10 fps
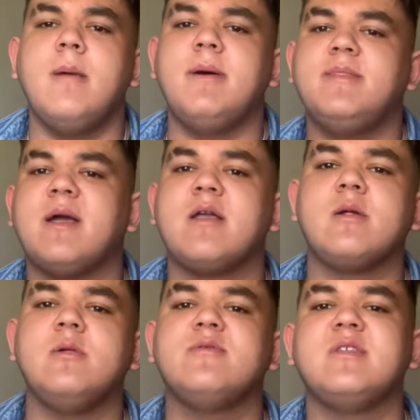But that
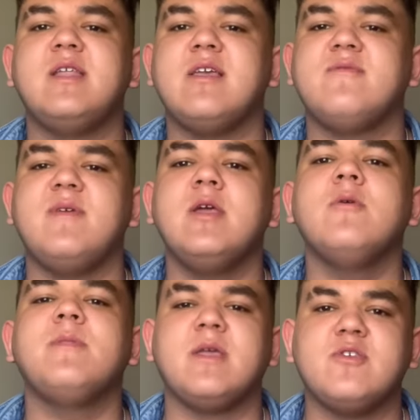concludes today's video.
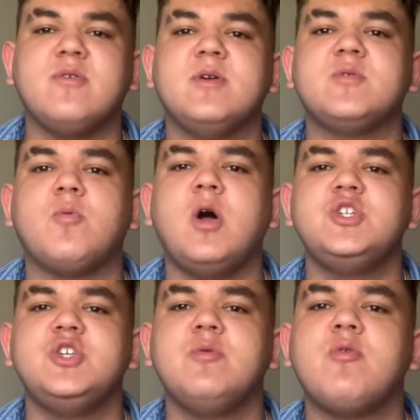Thank you so much for
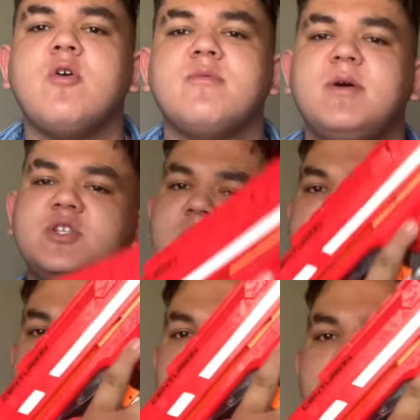watching, dude bros. Much love.